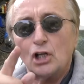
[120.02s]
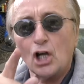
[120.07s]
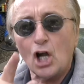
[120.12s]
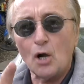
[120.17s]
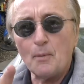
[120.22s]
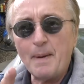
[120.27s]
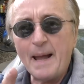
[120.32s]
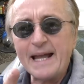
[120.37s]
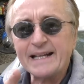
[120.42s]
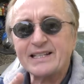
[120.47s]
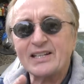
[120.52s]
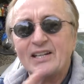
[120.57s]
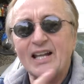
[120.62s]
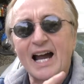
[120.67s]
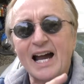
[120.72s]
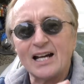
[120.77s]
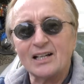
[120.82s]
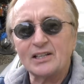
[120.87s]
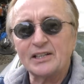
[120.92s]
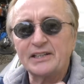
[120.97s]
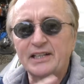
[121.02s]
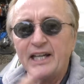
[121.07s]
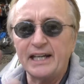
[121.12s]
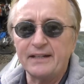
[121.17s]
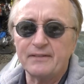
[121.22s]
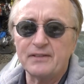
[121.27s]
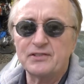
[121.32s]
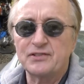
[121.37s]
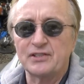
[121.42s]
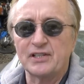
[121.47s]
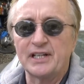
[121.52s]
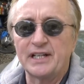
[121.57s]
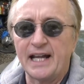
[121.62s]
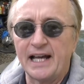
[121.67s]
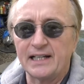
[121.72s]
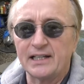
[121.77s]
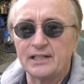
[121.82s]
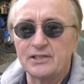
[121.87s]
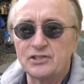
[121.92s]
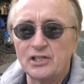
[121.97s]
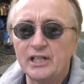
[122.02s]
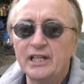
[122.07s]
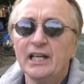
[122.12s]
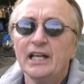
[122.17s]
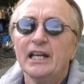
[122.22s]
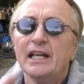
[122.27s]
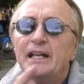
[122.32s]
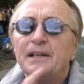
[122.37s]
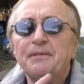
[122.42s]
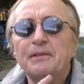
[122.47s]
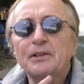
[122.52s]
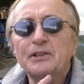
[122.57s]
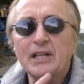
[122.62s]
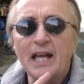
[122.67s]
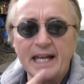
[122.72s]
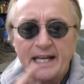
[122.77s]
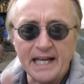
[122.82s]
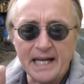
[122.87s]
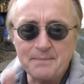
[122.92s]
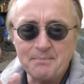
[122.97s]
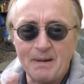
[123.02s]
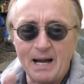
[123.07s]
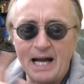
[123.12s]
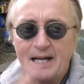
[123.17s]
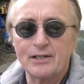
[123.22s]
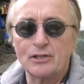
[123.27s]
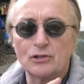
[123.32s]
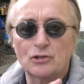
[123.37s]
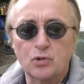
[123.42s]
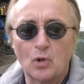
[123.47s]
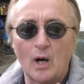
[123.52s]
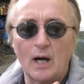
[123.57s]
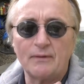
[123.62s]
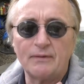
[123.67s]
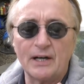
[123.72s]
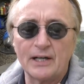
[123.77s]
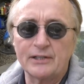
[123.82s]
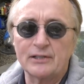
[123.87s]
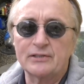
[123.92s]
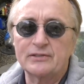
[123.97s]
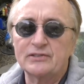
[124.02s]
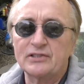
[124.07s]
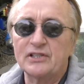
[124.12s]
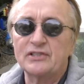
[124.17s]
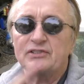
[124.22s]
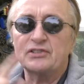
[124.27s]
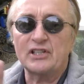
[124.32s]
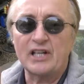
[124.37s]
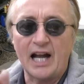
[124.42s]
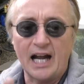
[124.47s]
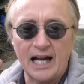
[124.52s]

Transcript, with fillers: To go back to the Harley Davidson analogy, if you take a modern 1200cc